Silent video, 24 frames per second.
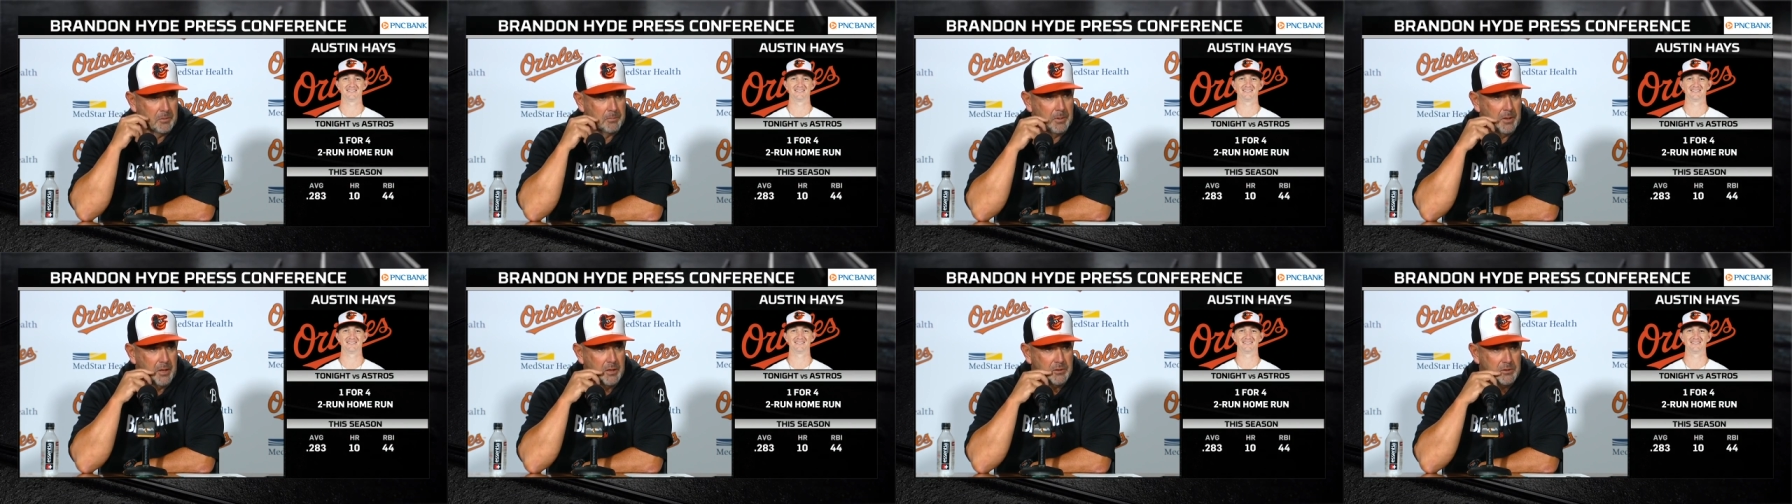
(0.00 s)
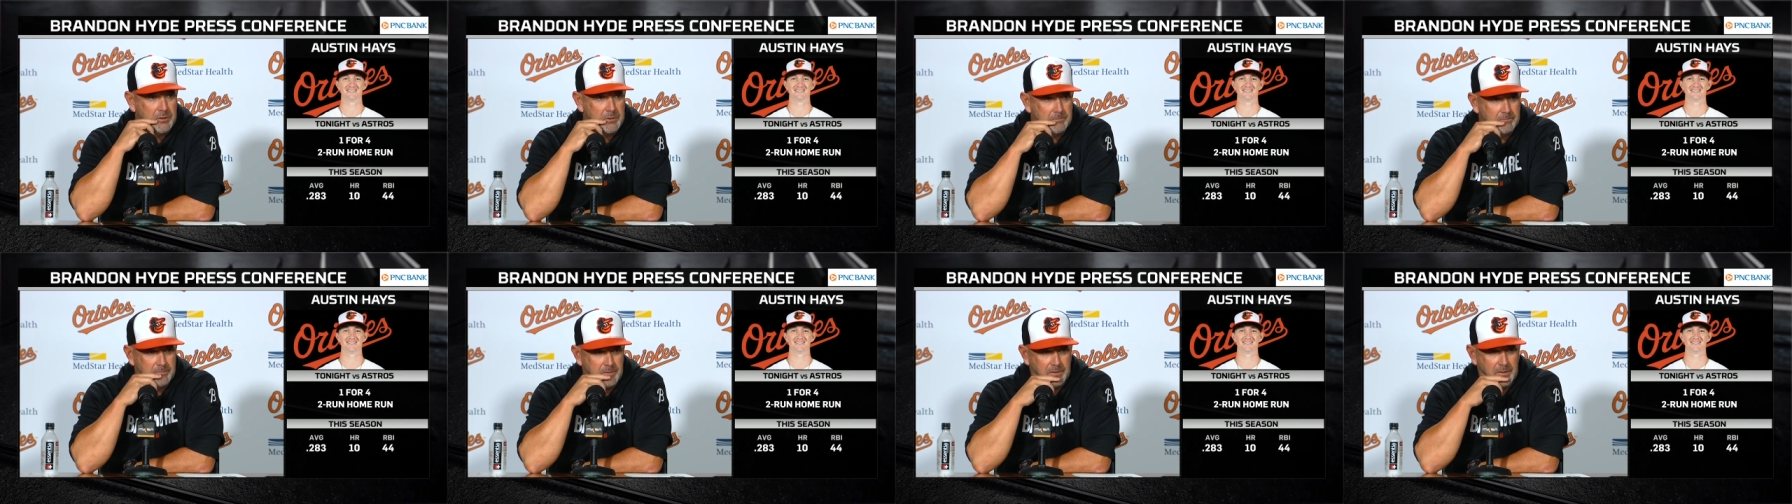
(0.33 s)
to
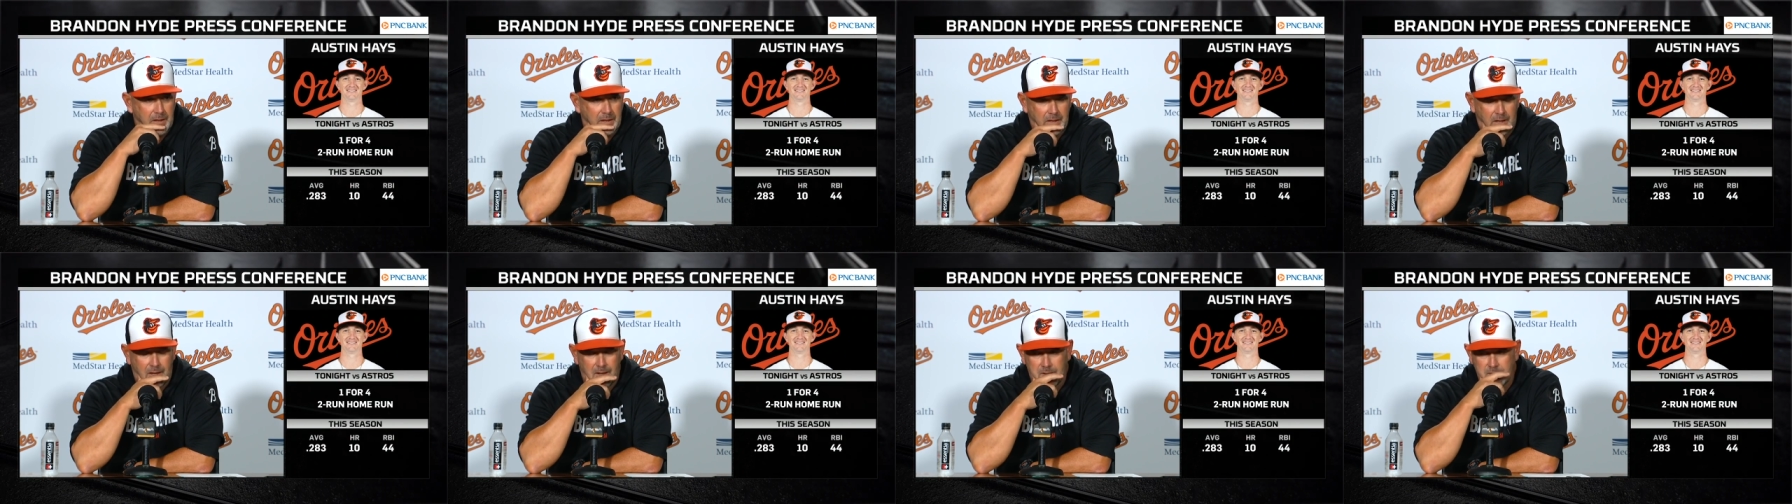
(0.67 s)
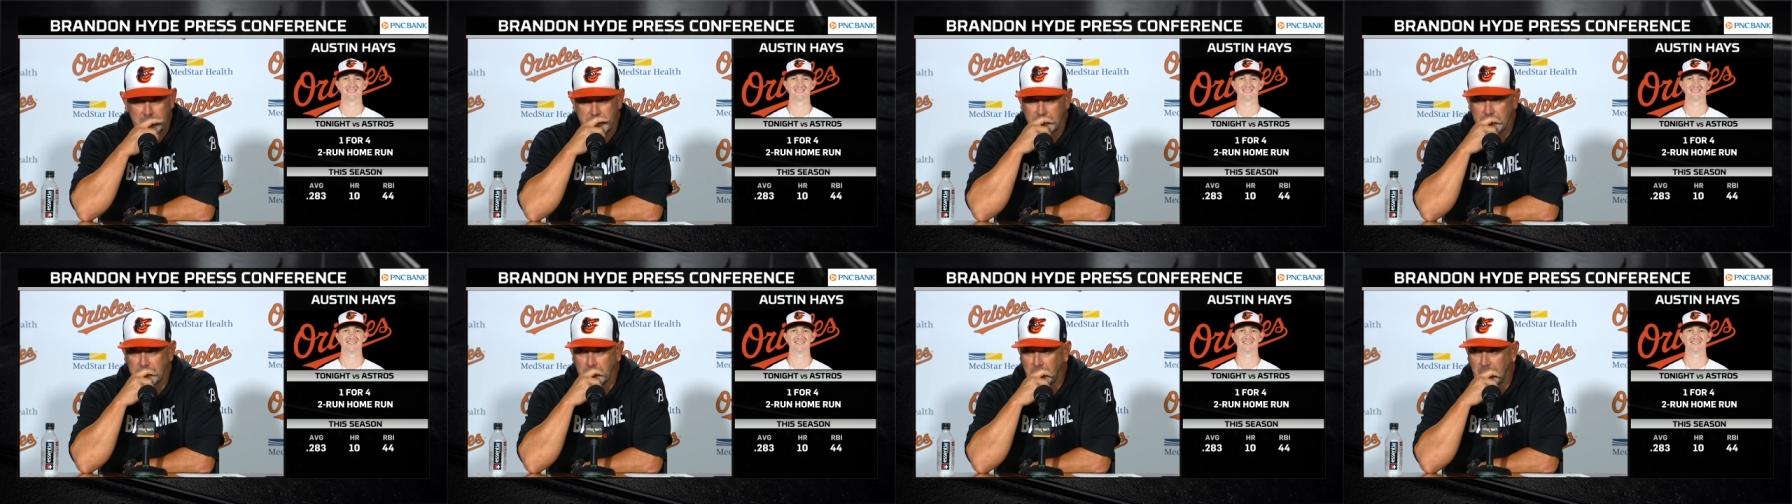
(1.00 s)
pitch in that kind
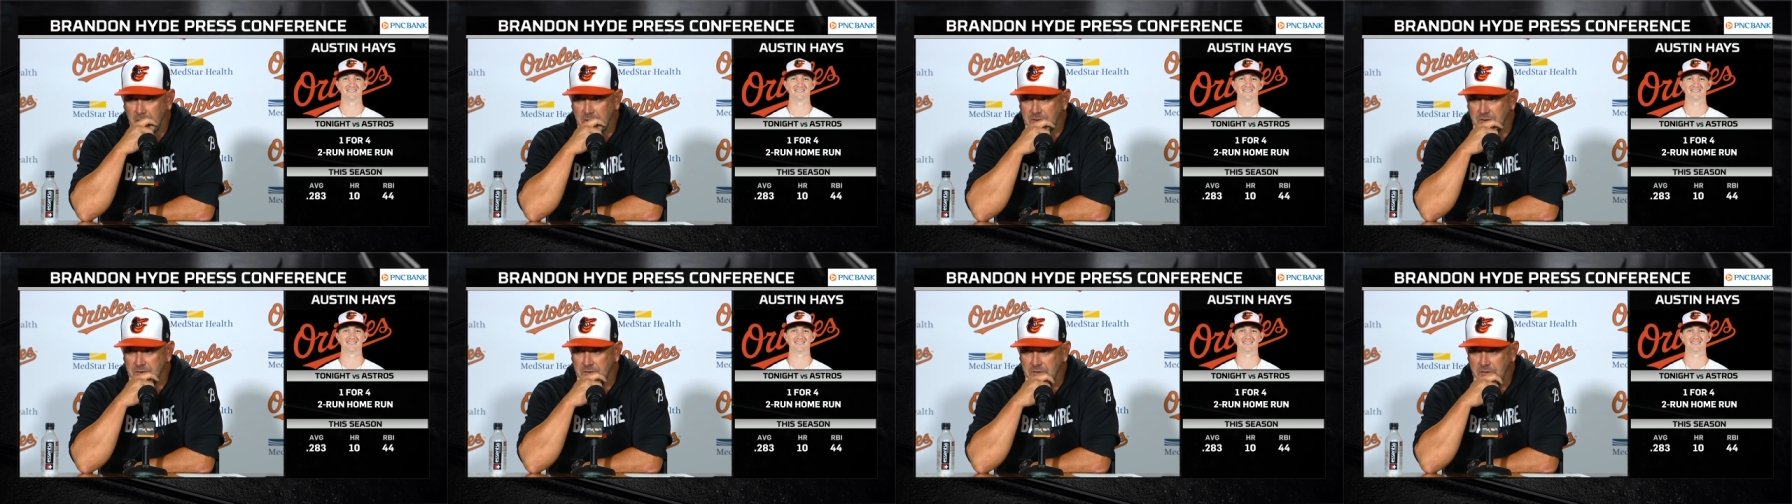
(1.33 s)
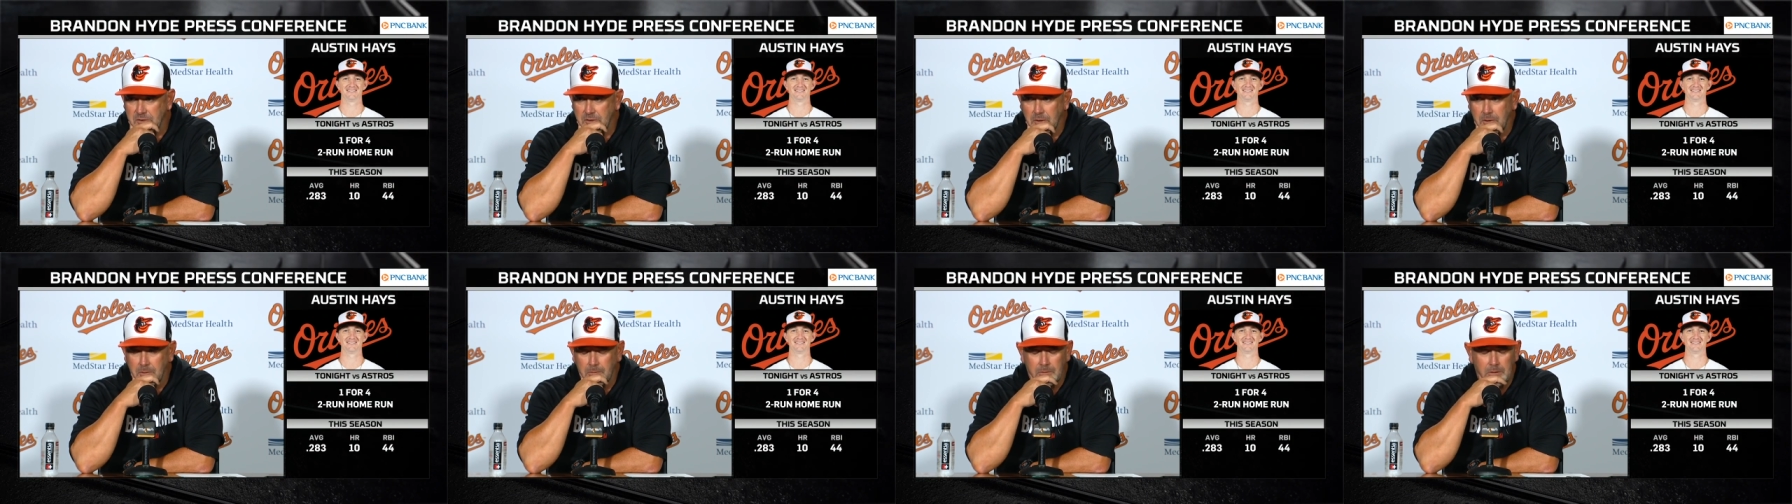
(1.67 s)
of situation,
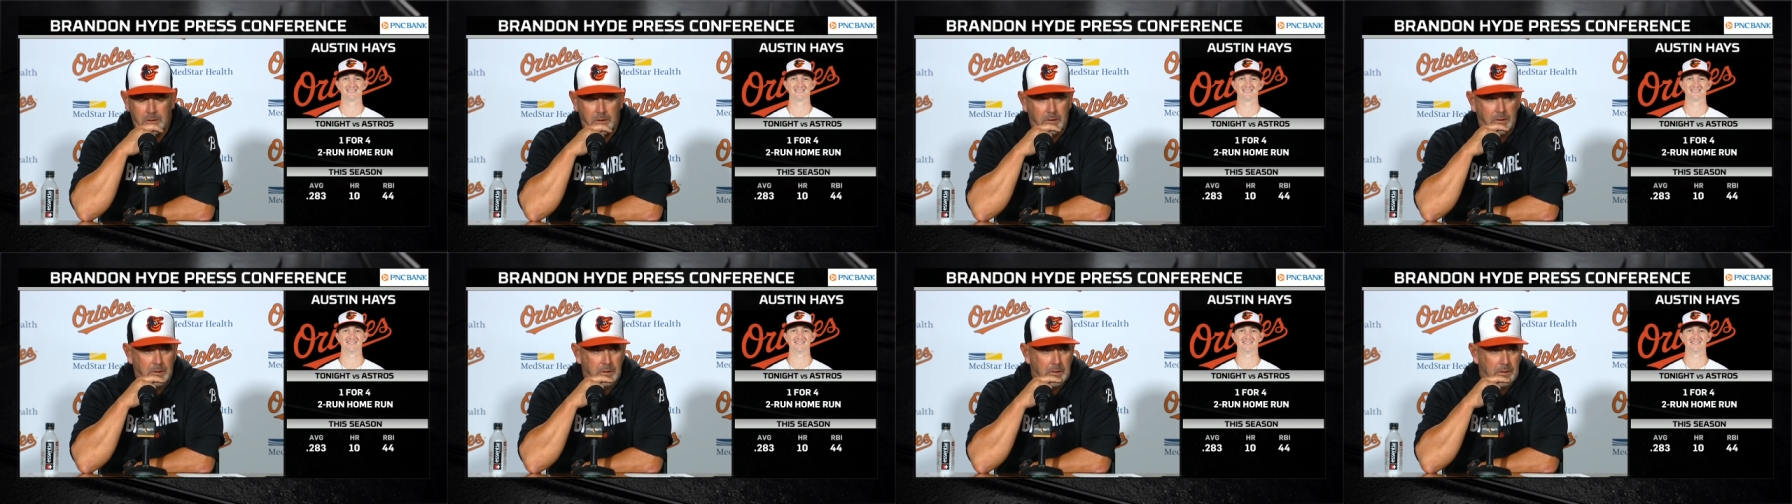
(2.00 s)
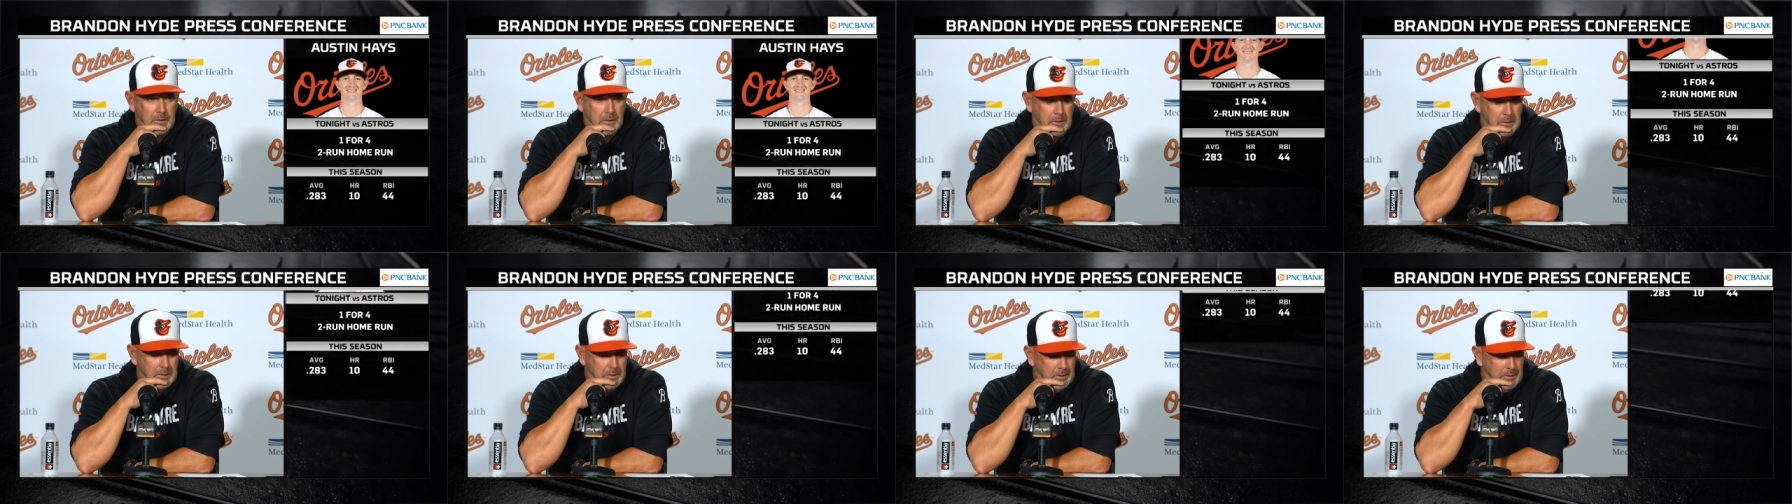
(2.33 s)
so
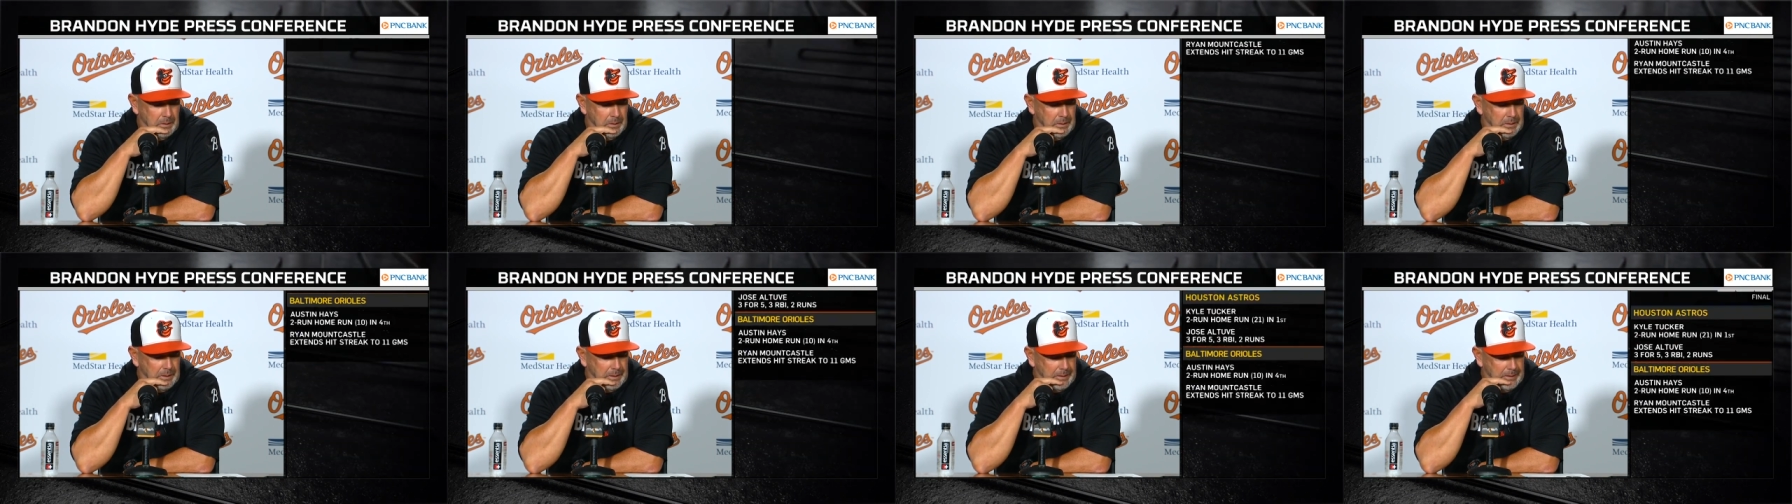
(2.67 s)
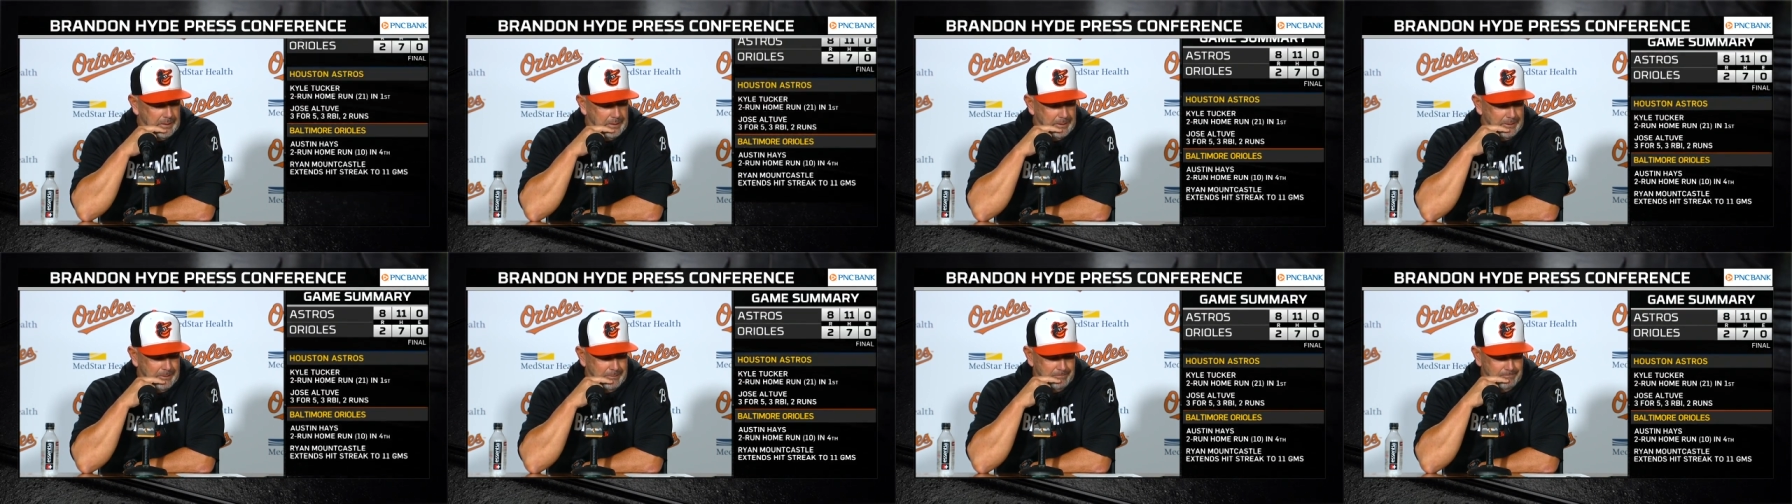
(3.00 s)

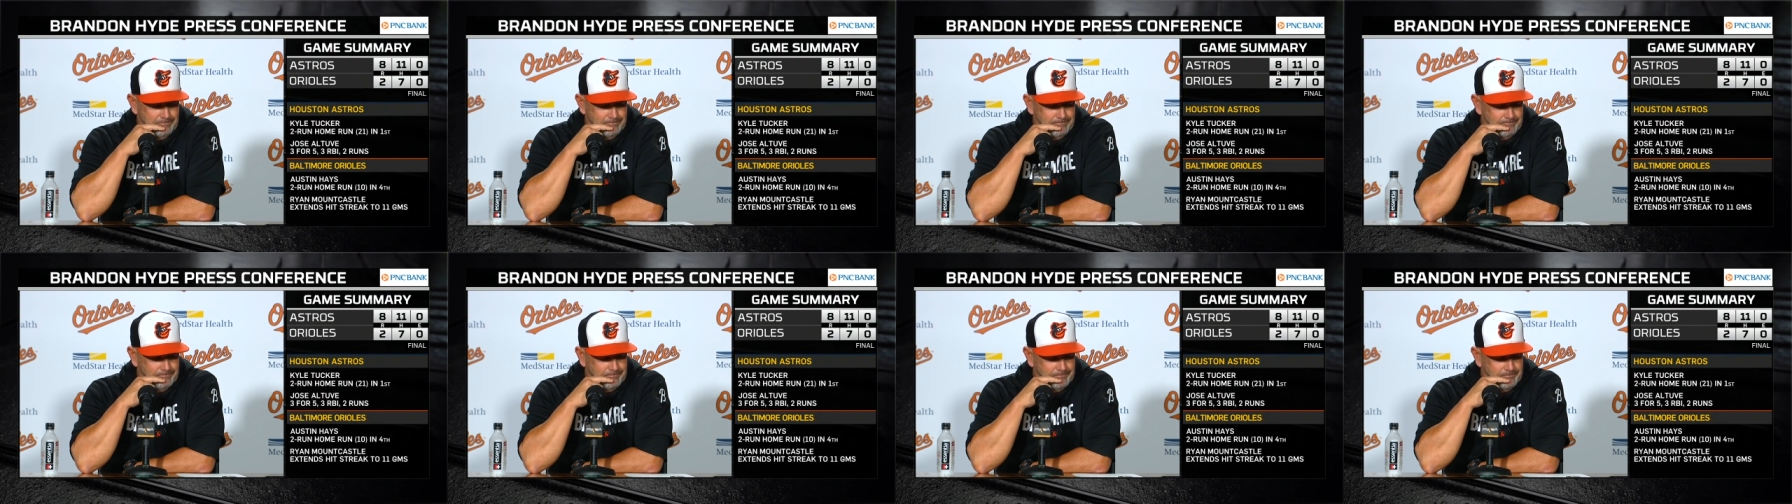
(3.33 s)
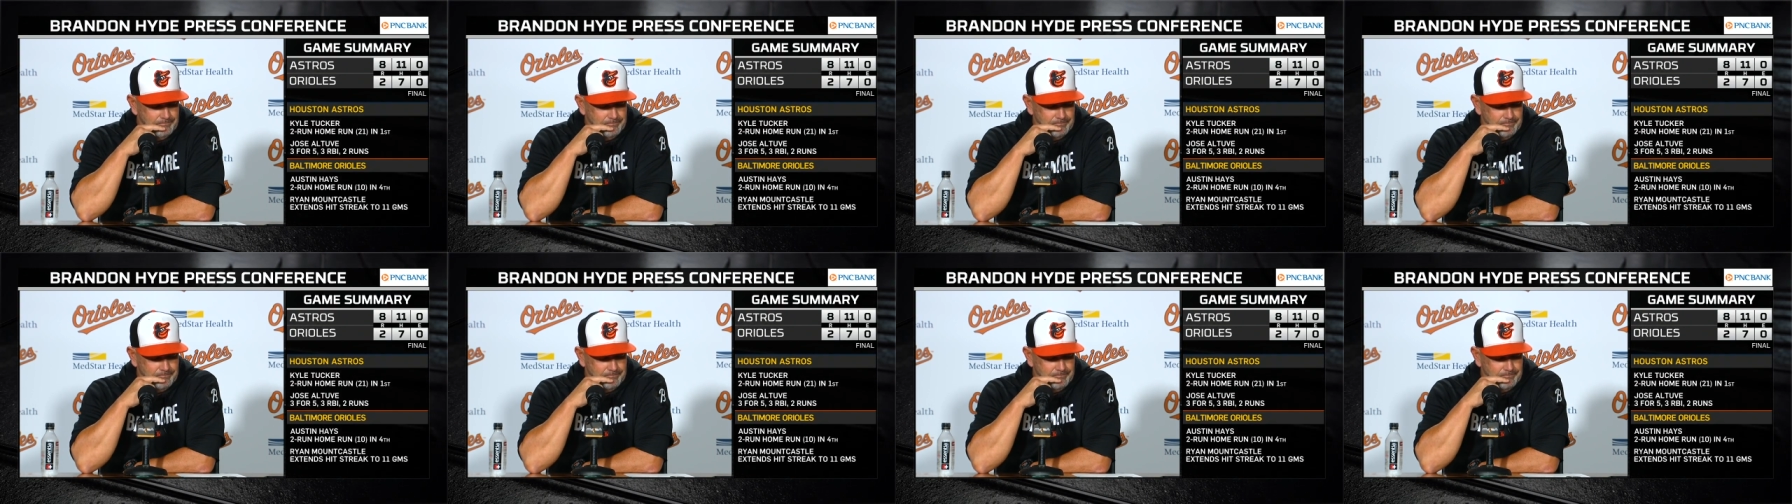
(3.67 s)
um,